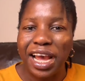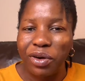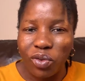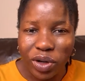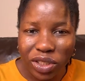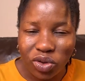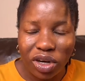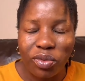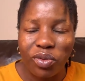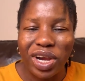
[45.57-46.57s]
I always
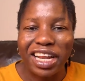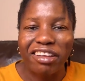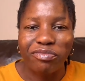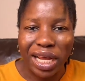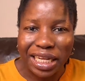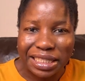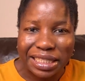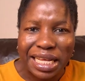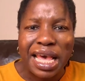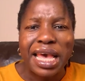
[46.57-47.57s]
talk about work-life balance,